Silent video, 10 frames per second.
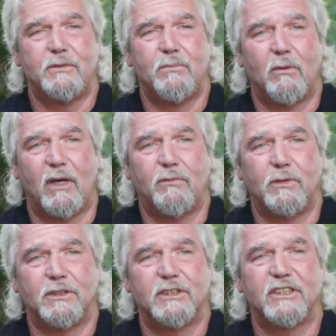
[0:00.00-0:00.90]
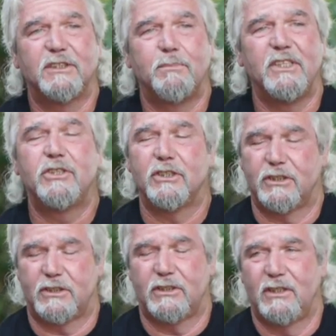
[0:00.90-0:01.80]
my wife was
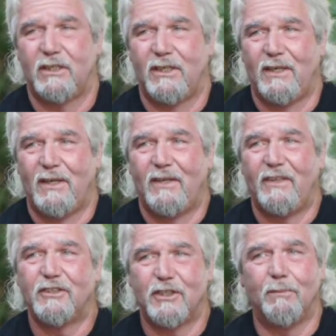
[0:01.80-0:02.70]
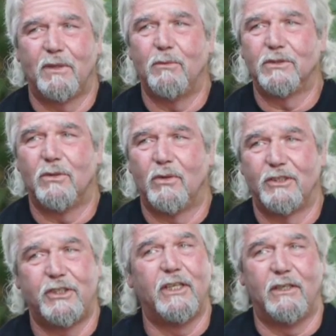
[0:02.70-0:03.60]
suspicious that something was going on.
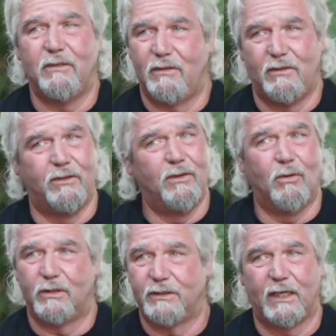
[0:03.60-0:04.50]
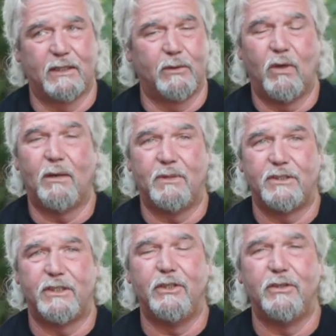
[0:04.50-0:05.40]
She didn't know exactly what, but
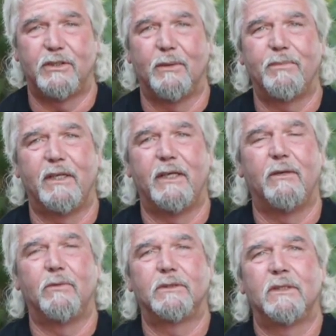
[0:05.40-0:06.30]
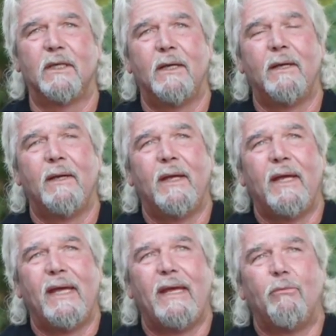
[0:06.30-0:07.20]
she knew something, and it was
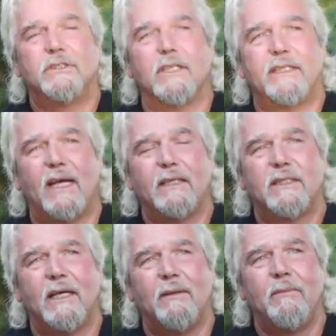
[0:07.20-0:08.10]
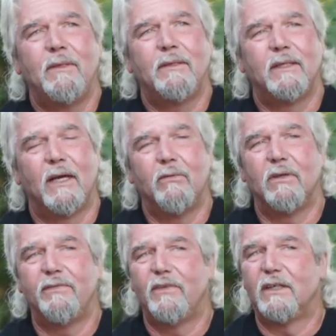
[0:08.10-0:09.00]
at that time that I
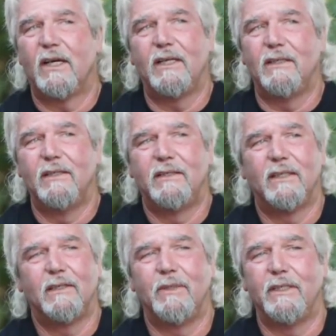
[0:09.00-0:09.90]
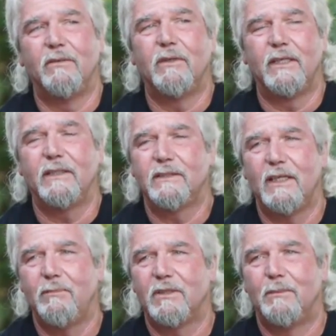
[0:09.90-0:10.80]
really felt God telling me, you know what, it's
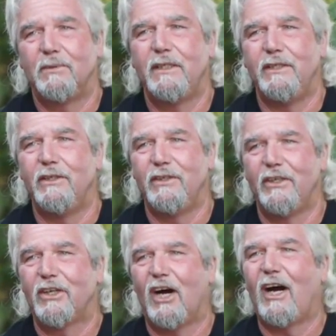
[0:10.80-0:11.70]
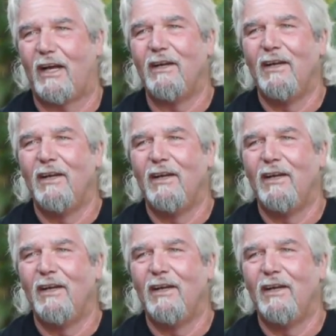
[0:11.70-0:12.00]
time to come clean. You're caught,